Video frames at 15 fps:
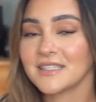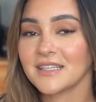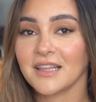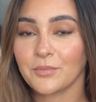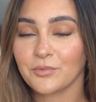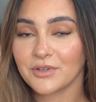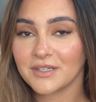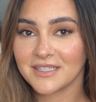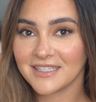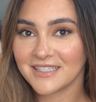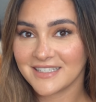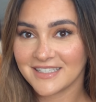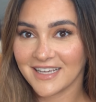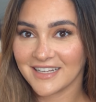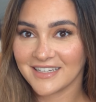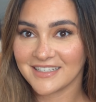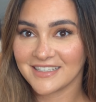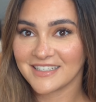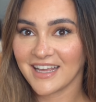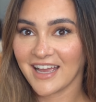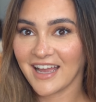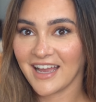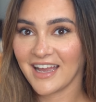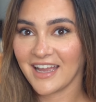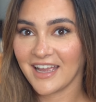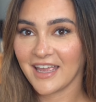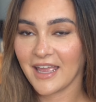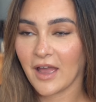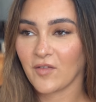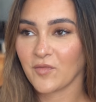celebrity scent
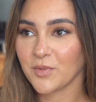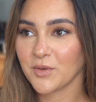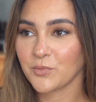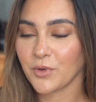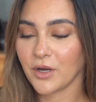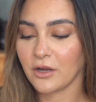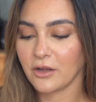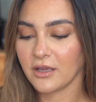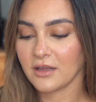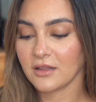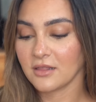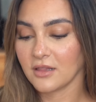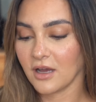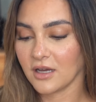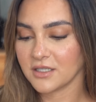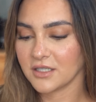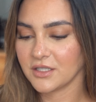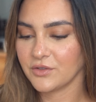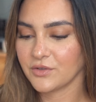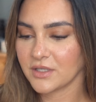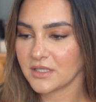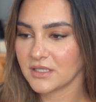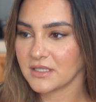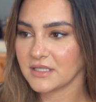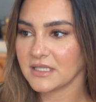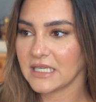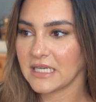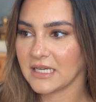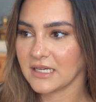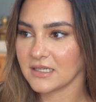I have been wearing a lot, and you can
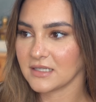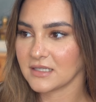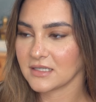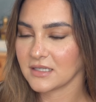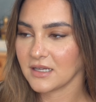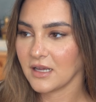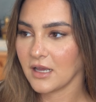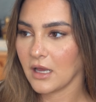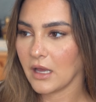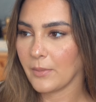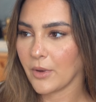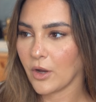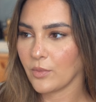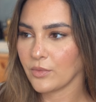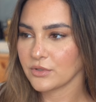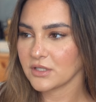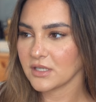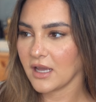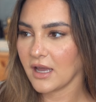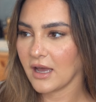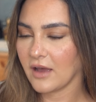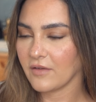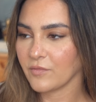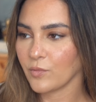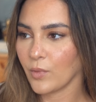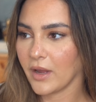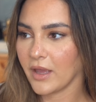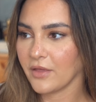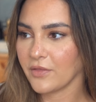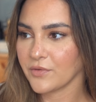see it. I'm almost
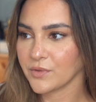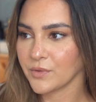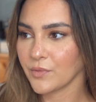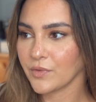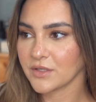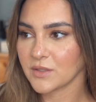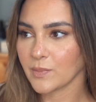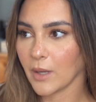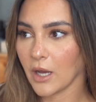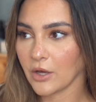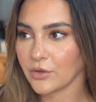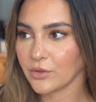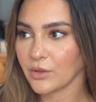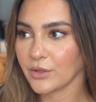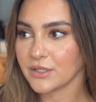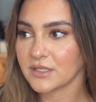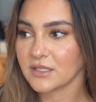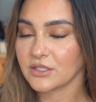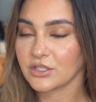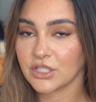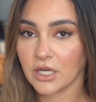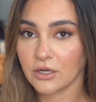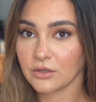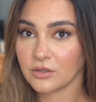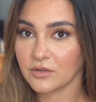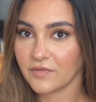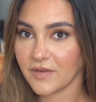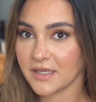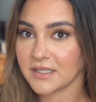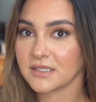halfway through this bottle. This is Jungle
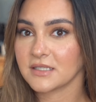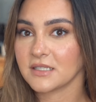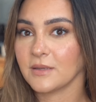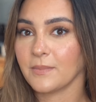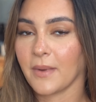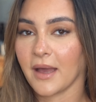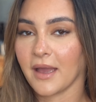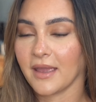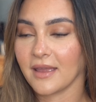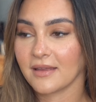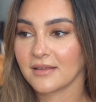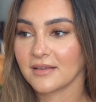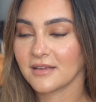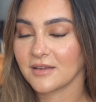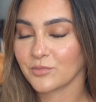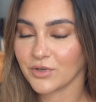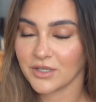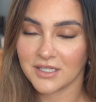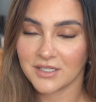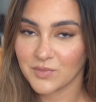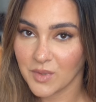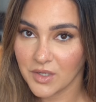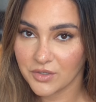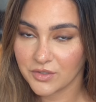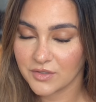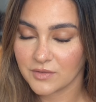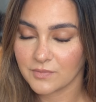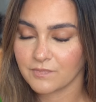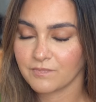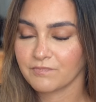Fantasy by Britney
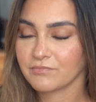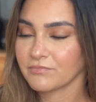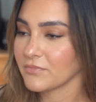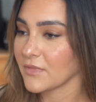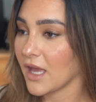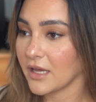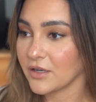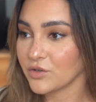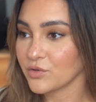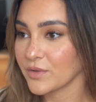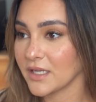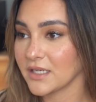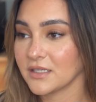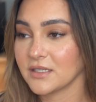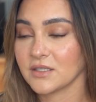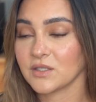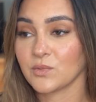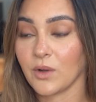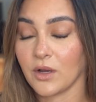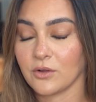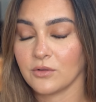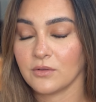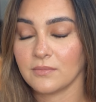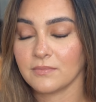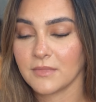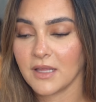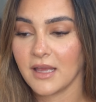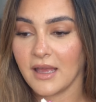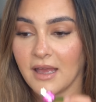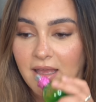Spears. Underrated as well.
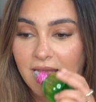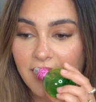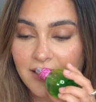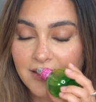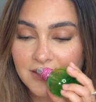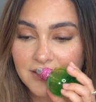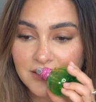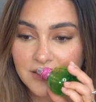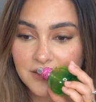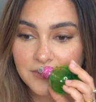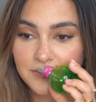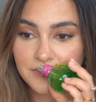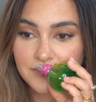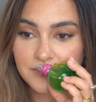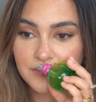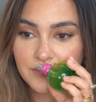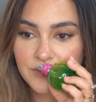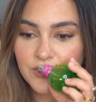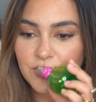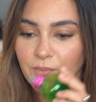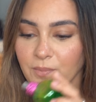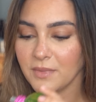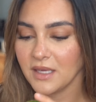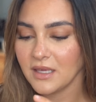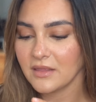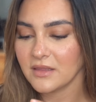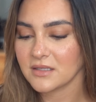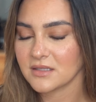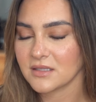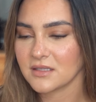And to me,
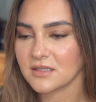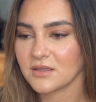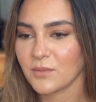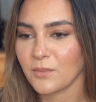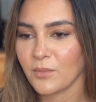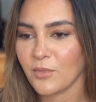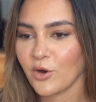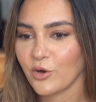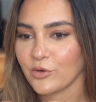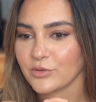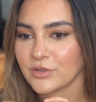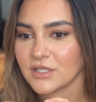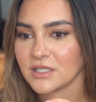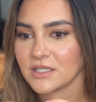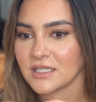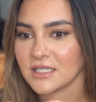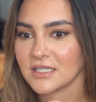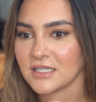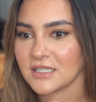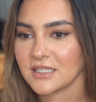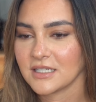this is the most